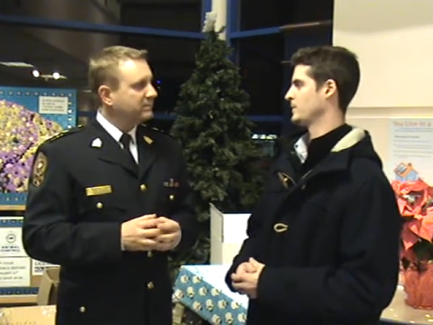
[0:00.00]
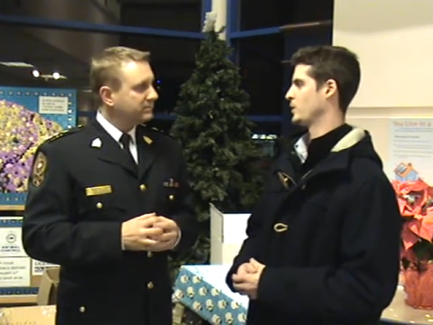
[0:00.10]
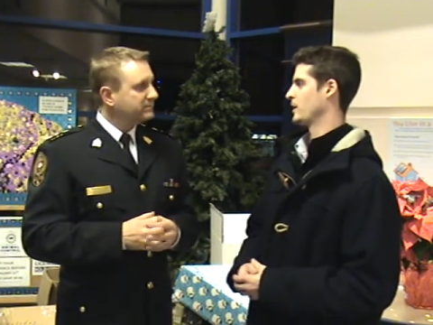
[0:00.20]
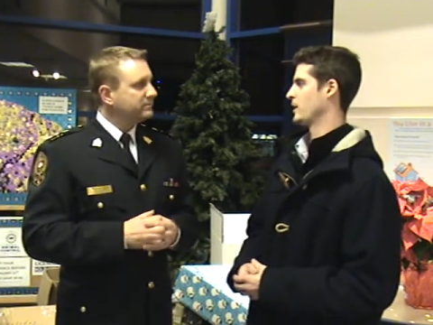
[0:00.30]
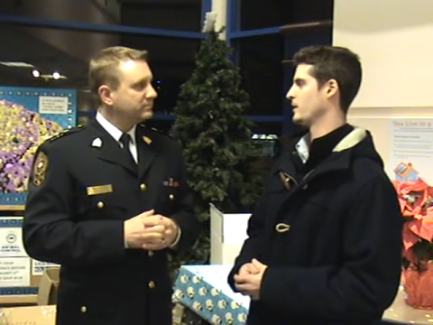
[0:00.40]

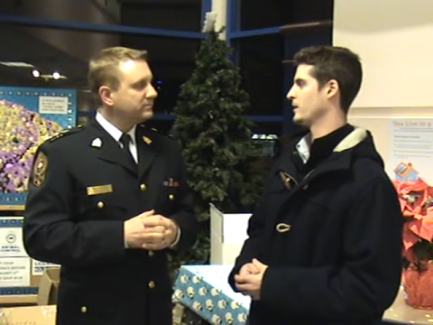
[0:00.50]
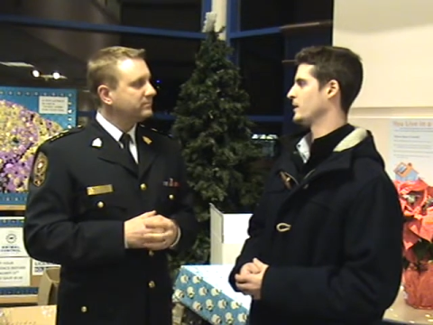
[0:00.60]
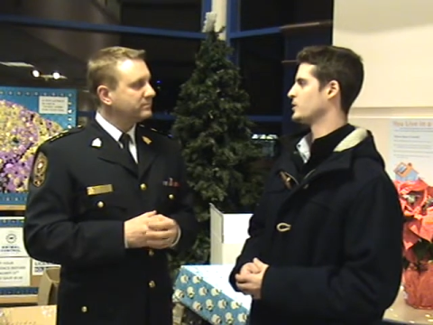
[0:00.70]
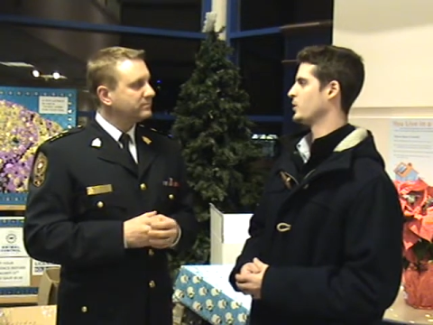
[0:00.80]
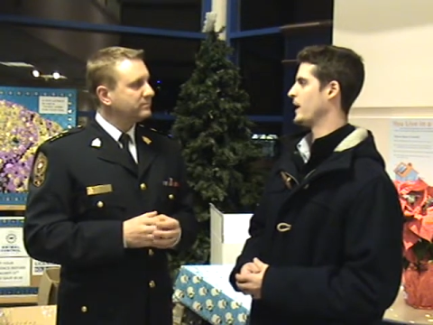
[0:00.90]
Speaker 1: Okay,
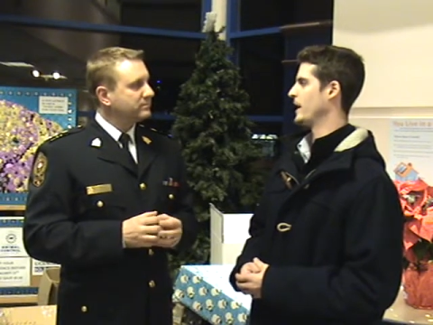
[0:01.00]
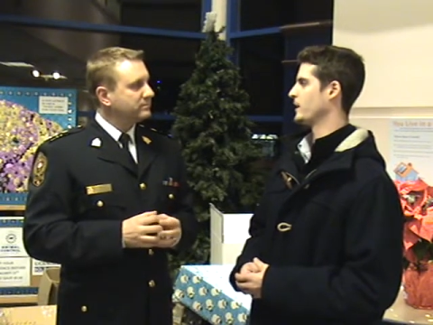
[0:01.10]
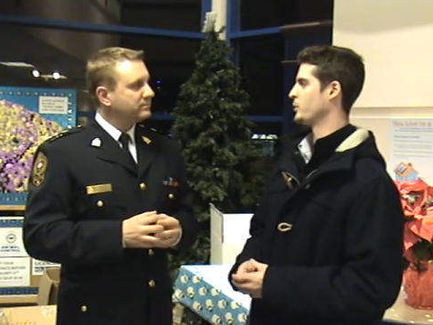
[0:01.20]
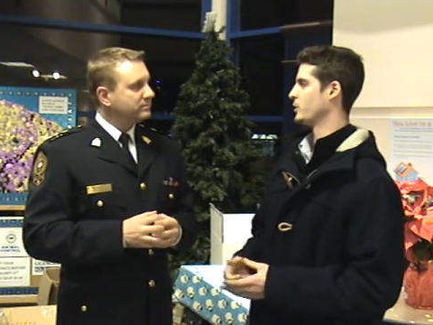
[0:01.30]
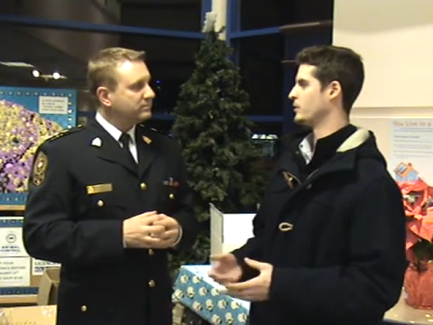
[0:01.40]
so
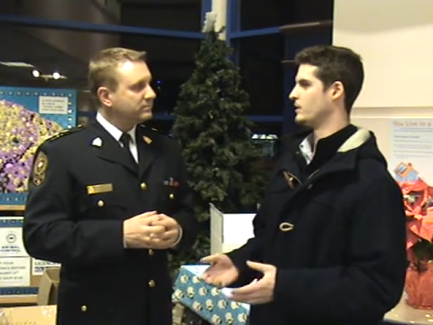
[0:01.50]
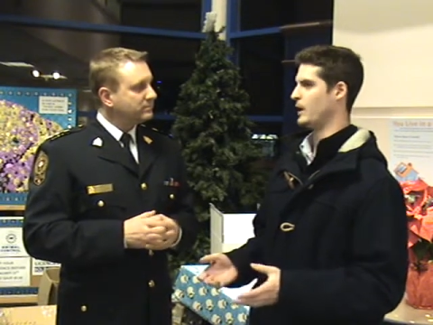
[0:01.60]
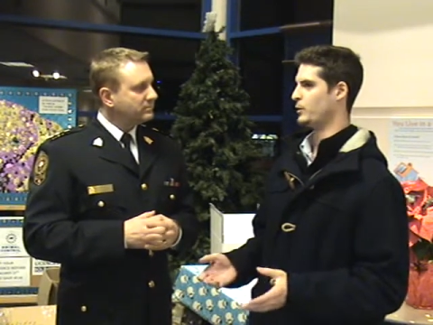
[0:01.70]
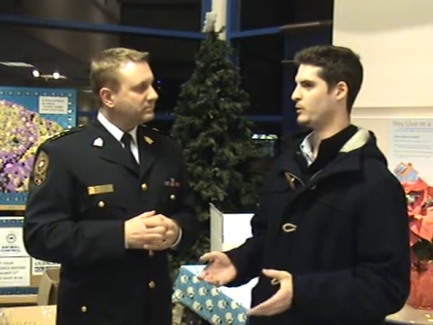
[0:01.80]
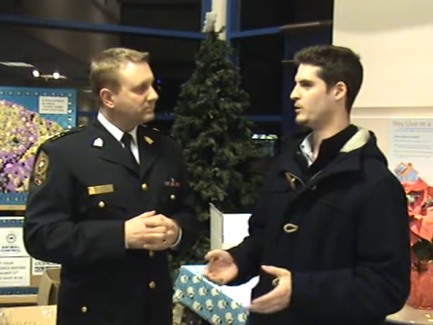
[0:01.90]
that would
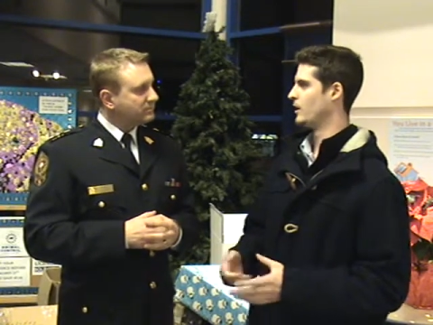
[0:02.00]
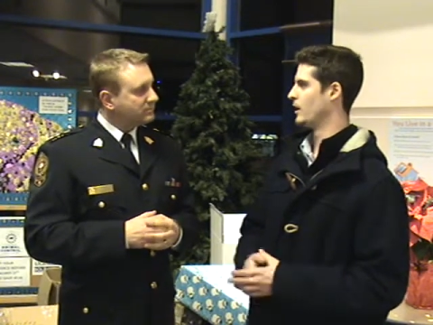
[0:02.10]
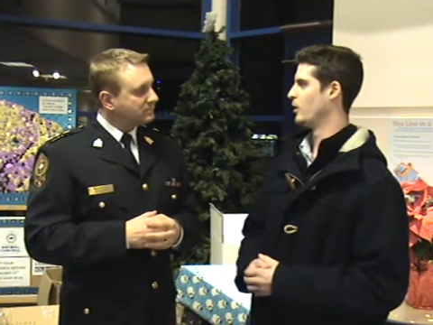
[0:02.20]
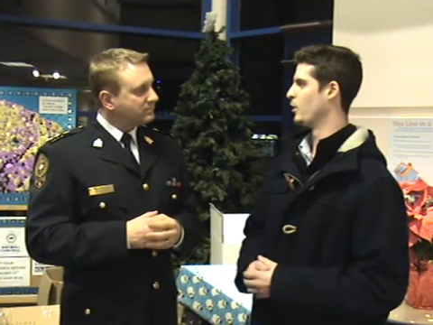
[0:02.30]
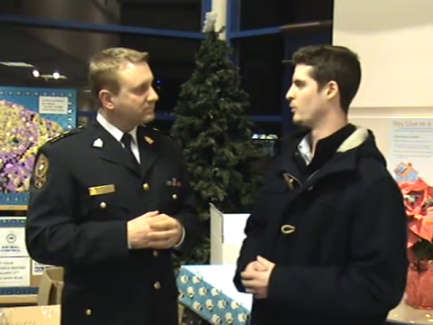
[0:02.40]
that would
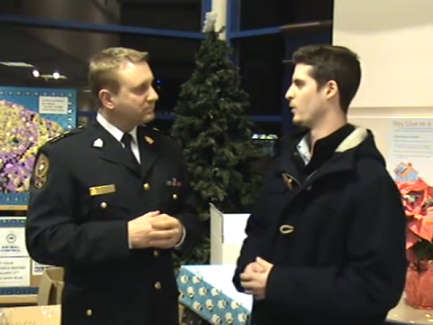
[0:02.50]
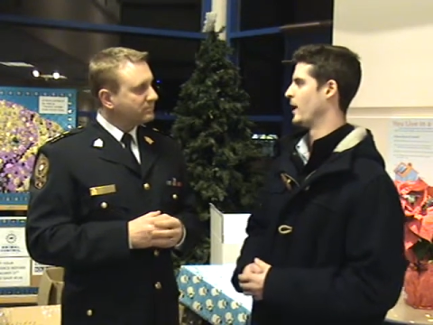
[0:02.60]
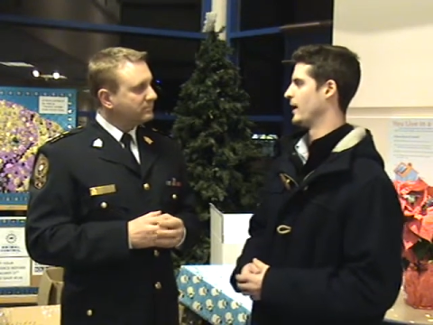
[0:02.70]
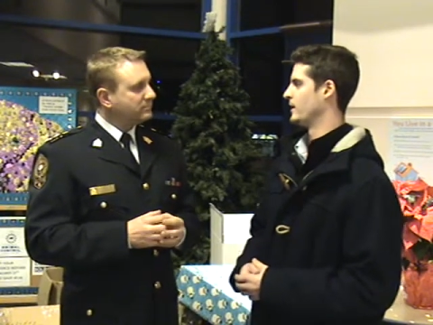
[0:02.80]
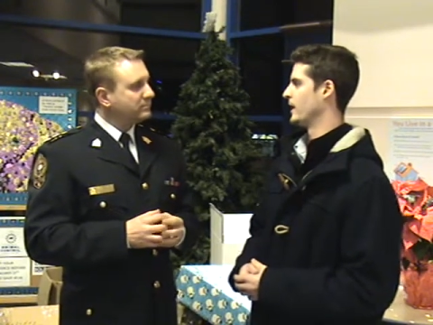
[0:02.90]
uh,
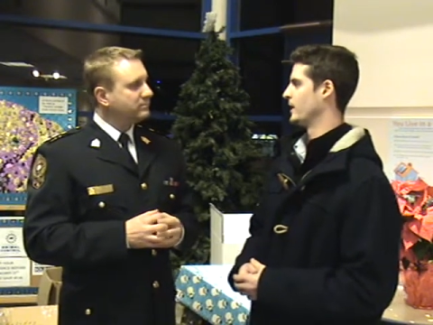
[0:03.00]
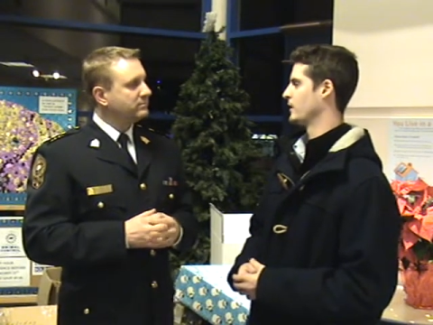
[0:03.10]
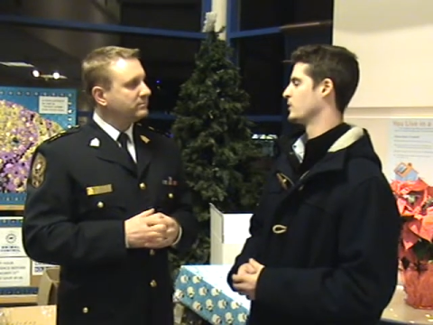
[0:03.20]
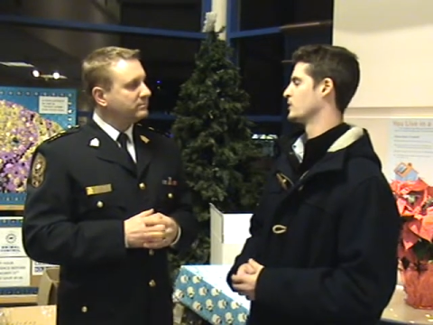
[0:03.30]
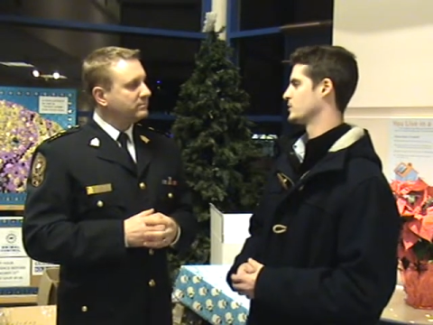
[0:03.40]
override any
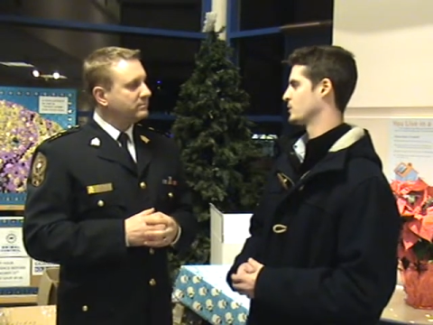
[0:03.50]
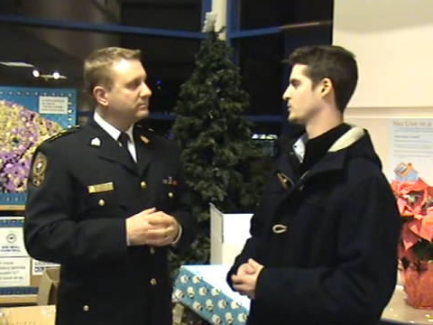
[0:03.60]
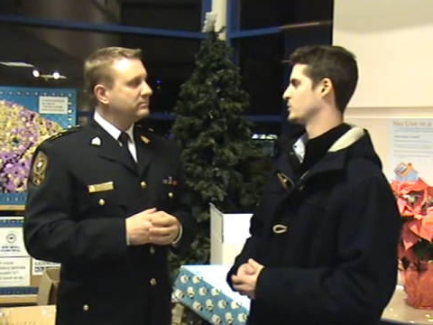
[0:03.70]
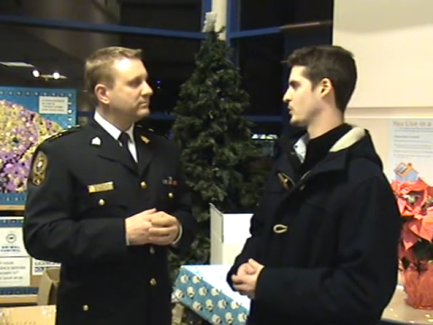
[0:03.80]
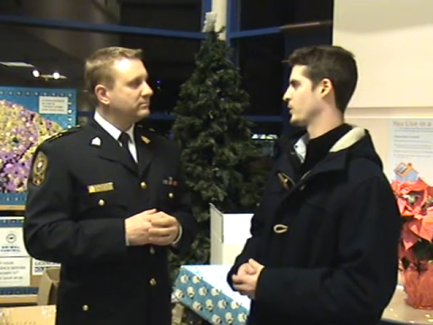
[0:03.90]
other
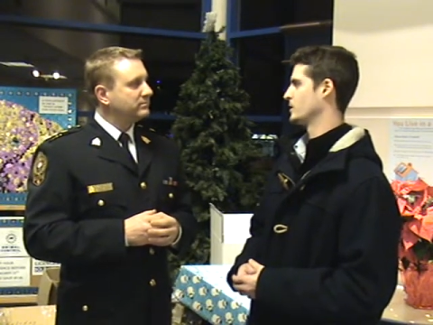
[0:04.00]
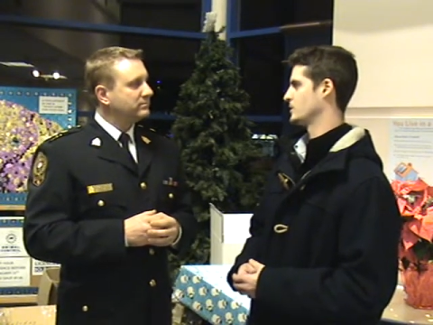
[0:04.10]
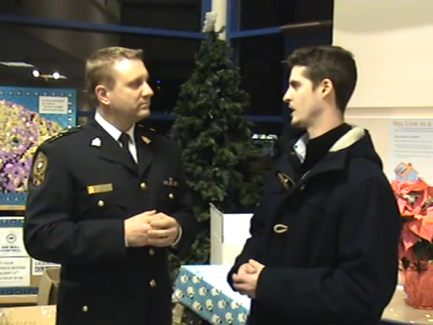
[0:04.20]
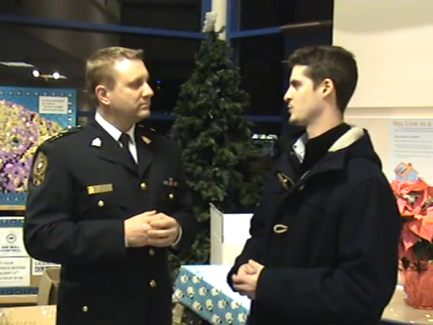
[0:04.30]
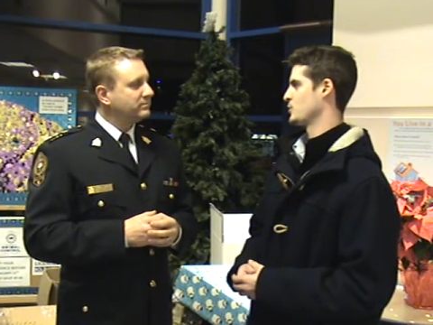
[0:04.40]
subsequent
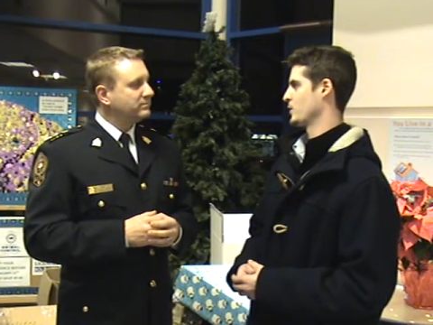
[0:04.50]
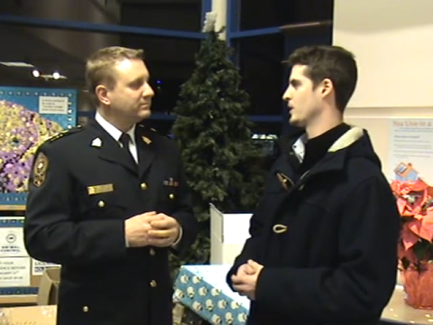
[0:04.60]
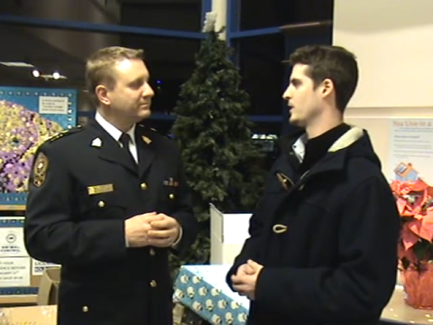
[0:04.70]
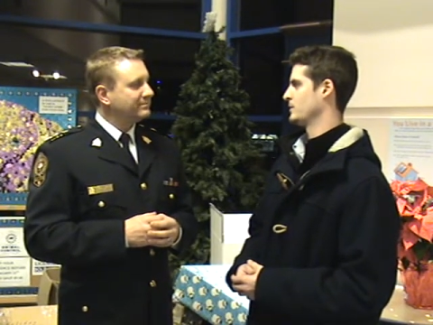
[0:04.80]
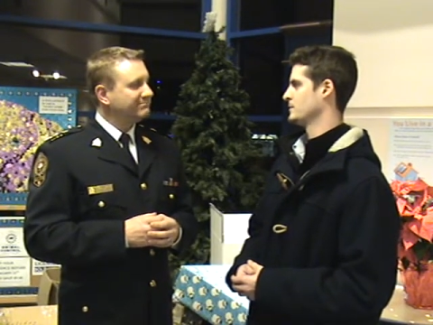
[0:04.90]
statutory
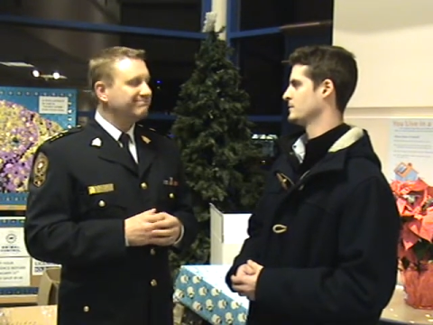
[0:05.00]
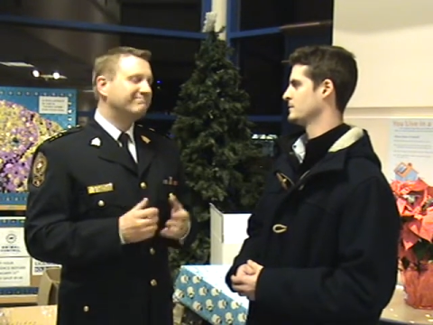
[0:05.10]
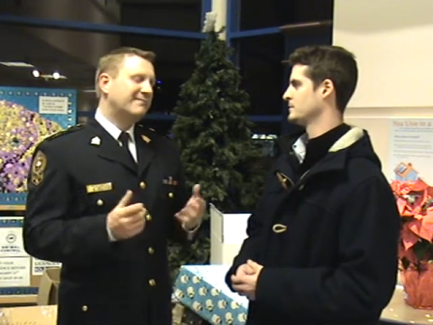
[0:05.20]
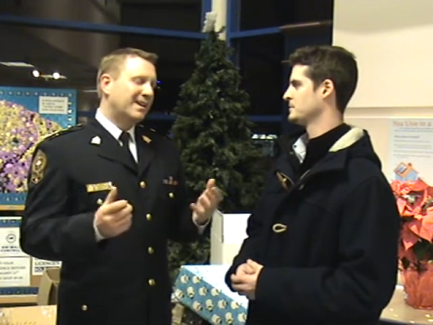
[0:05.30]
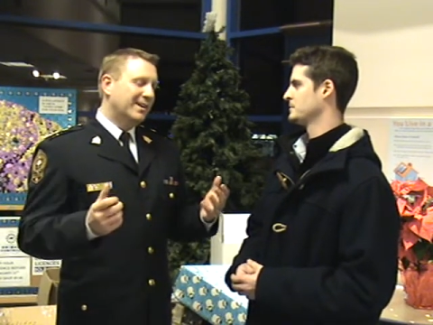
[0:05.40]
law.
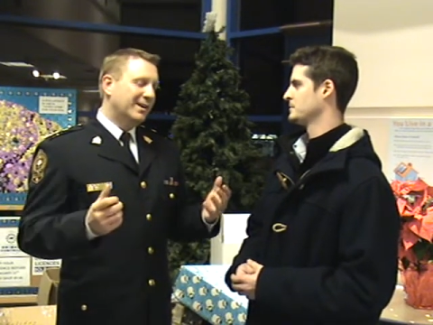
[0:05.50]
You